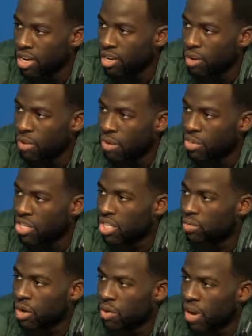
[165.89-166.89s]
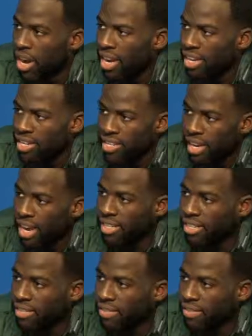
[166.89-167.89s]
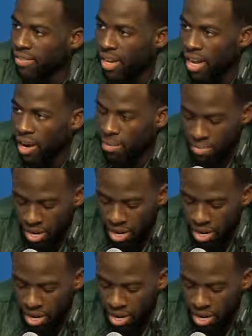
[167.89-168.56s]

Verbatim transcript: you know we were just we were indecisive. Um,